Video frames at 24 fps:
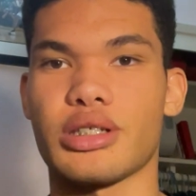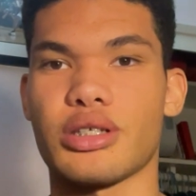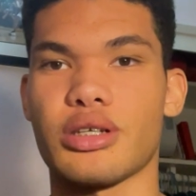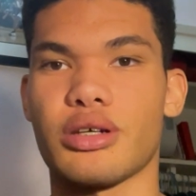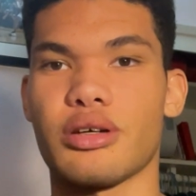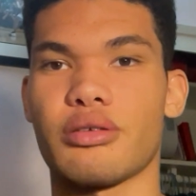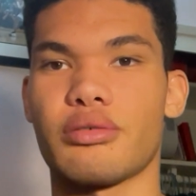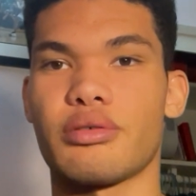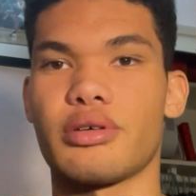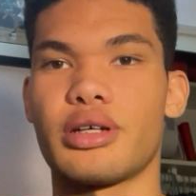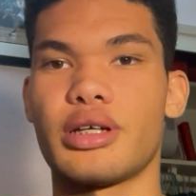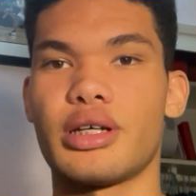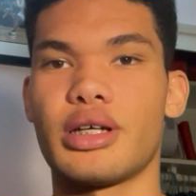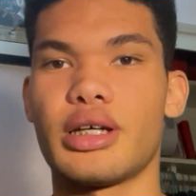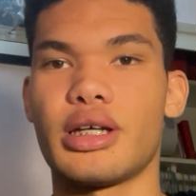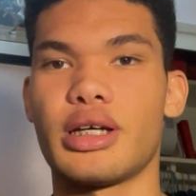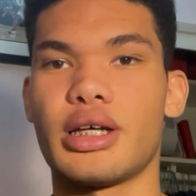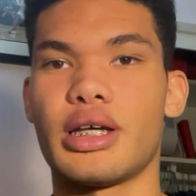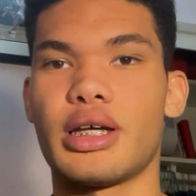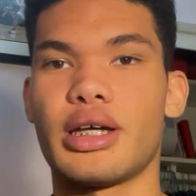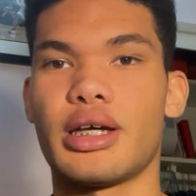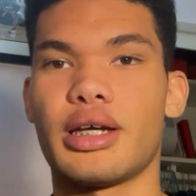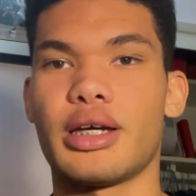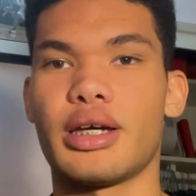So
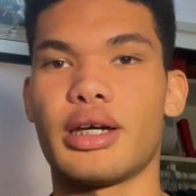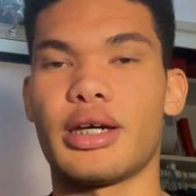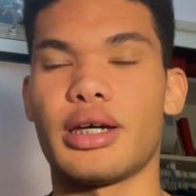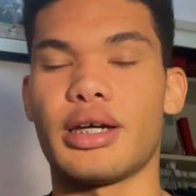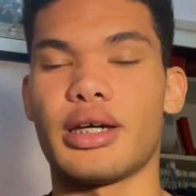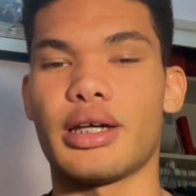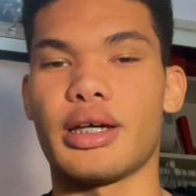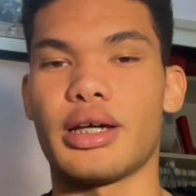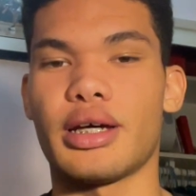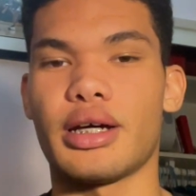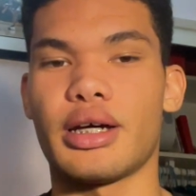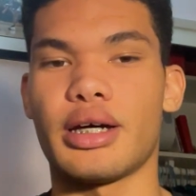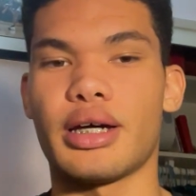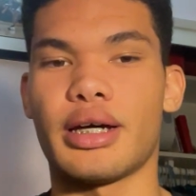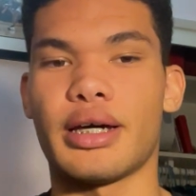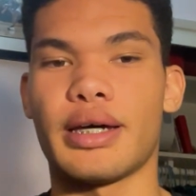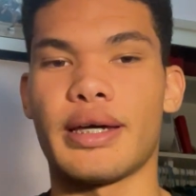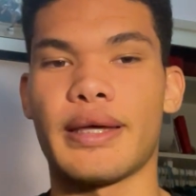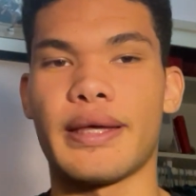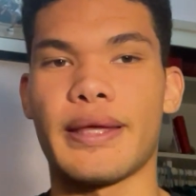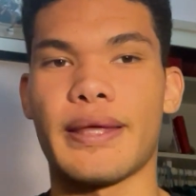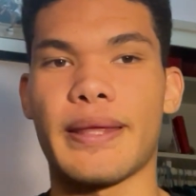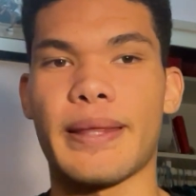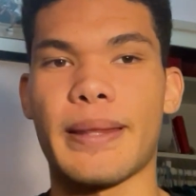uh,
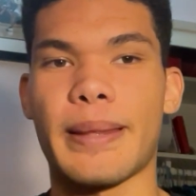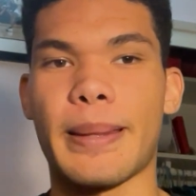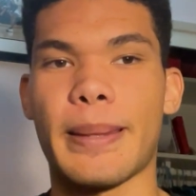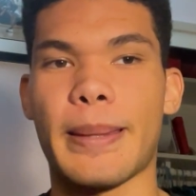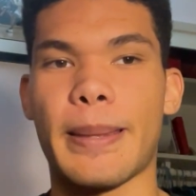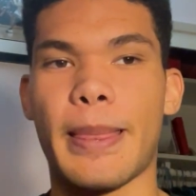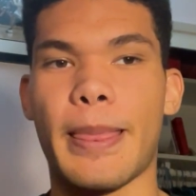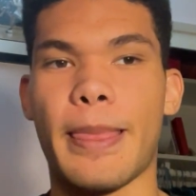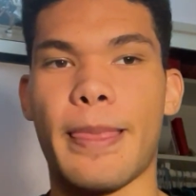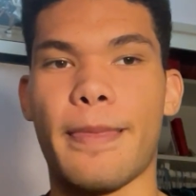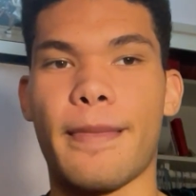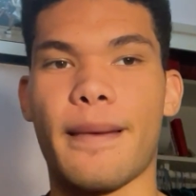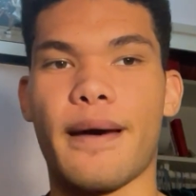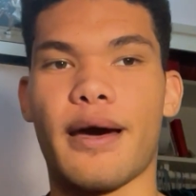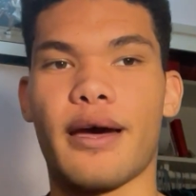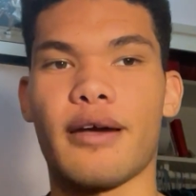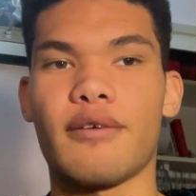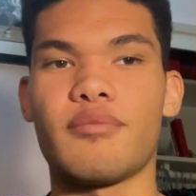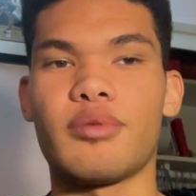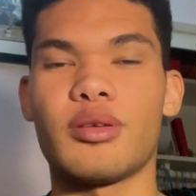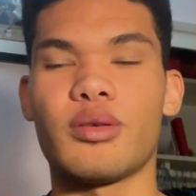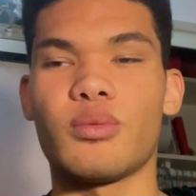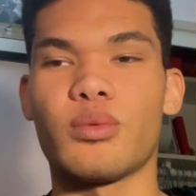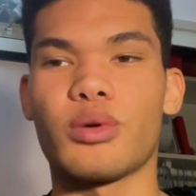I've
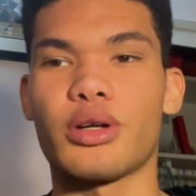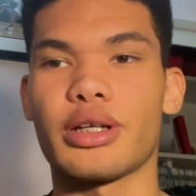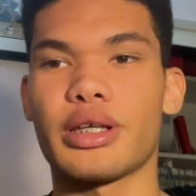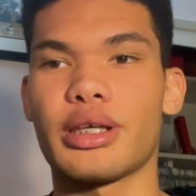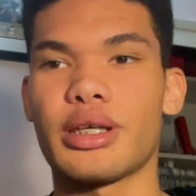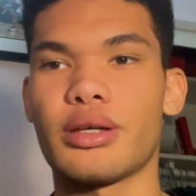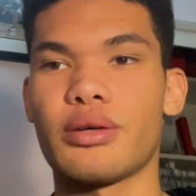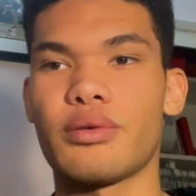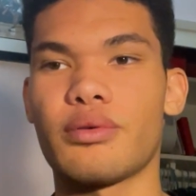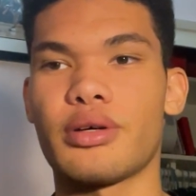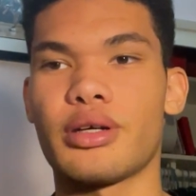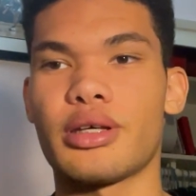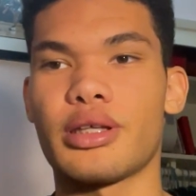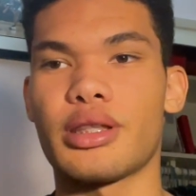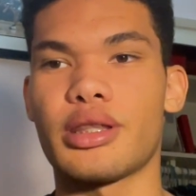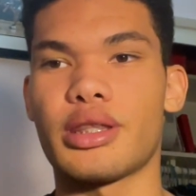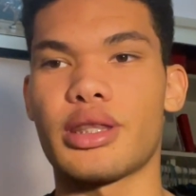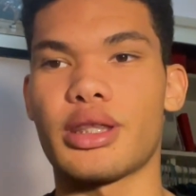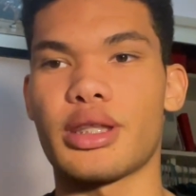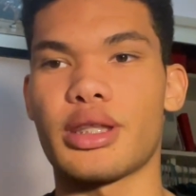been working with